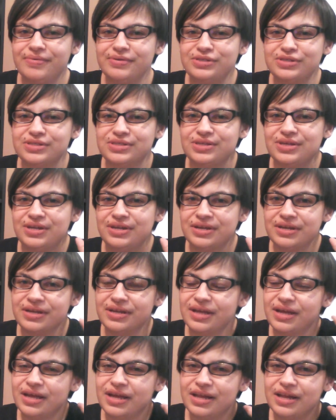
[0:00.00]
We're just gonna
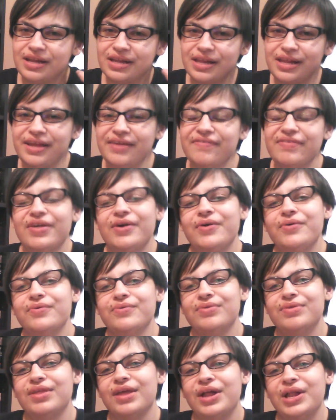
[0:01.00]
leave
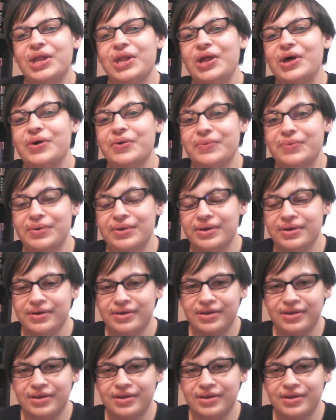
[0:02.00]
those alone.